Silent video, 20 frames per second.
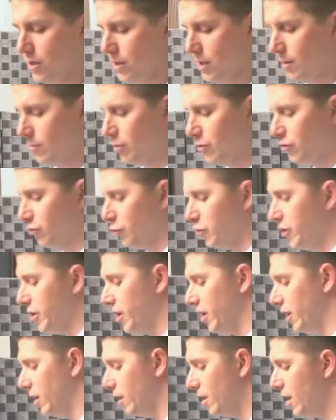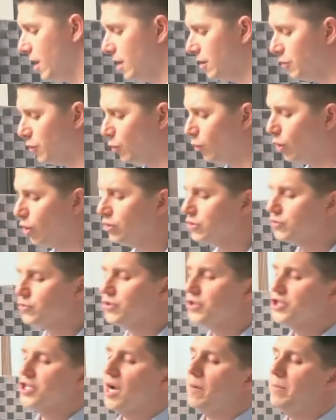Number three, the
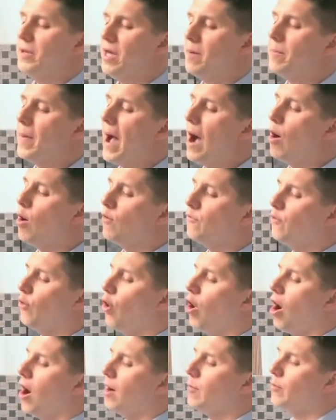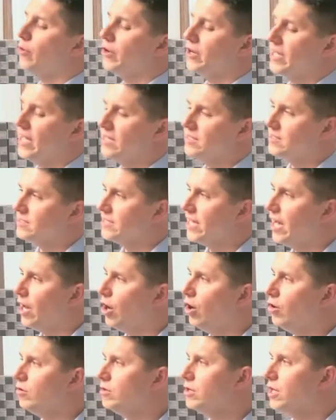rosary shall be a powerful armor against
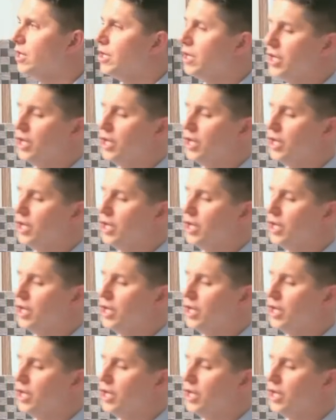hell.